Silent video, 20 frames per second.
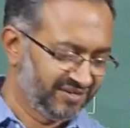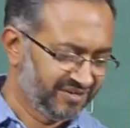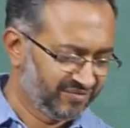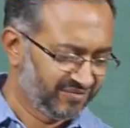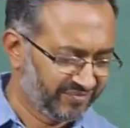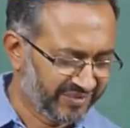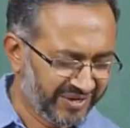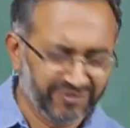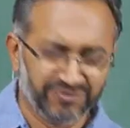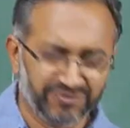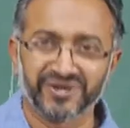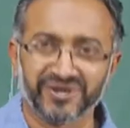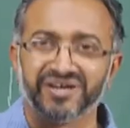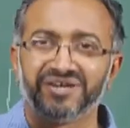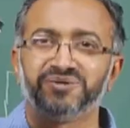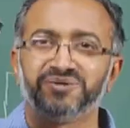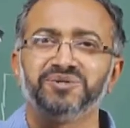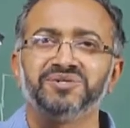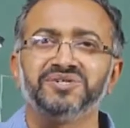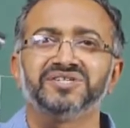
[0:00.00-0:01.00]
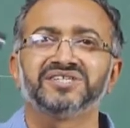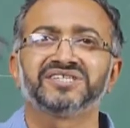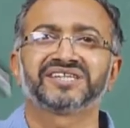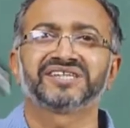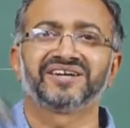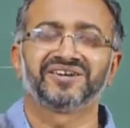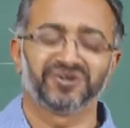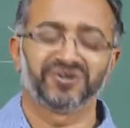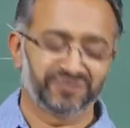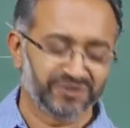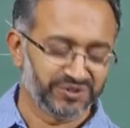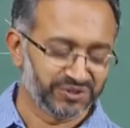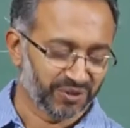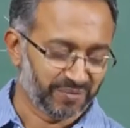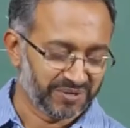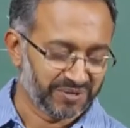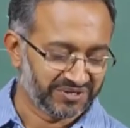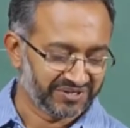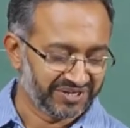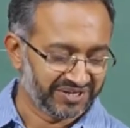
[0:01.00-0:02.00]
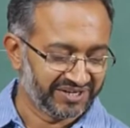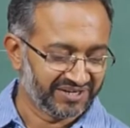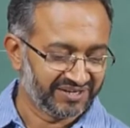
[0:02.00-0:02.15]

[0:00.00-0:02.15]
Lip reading: Why would I use this kind of a geometry?